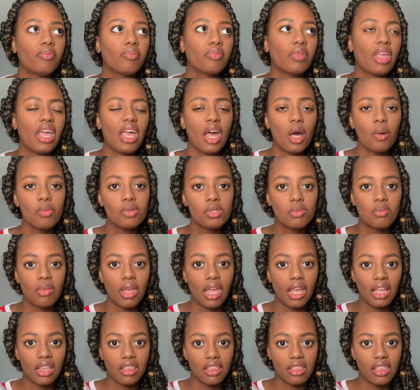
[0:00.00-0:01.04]
it helps
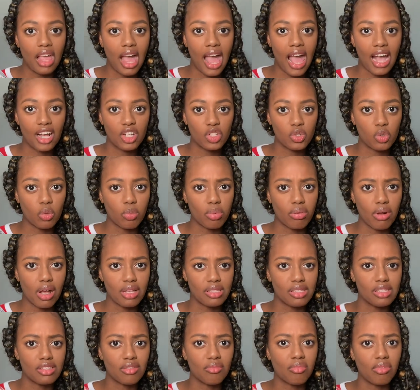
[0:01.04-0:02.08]
make the actual
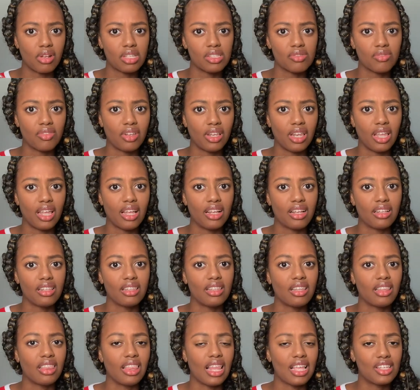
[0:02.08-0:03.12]
process of breastfeeding
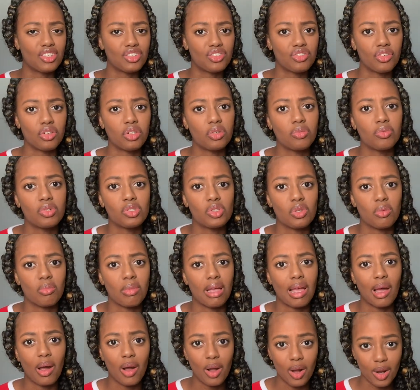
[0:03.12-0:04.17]
less strenuous on my
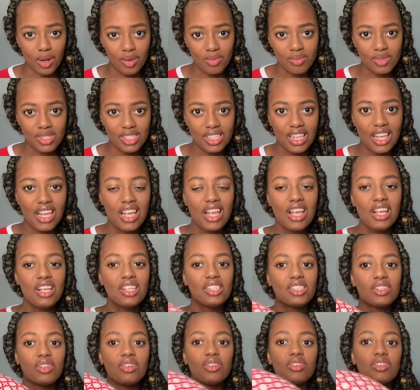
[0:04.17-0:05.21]
arms.
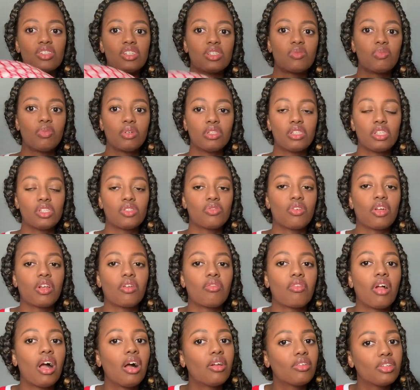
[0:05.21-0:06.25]
So you just put this right
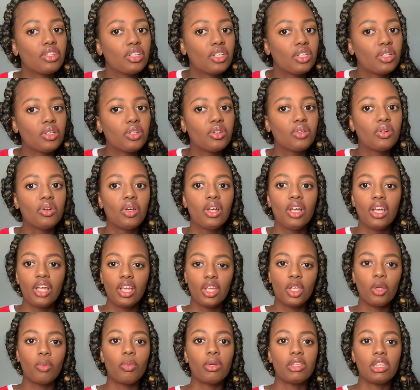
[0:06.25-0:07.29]
around you,
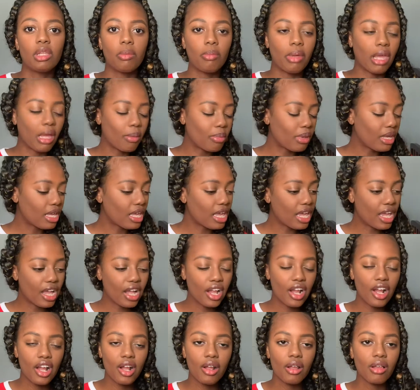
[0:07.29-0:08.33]
you put the baby
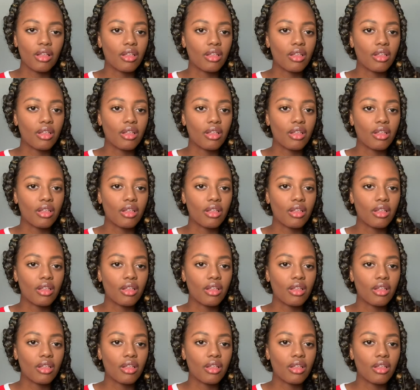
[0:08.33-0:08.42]
here,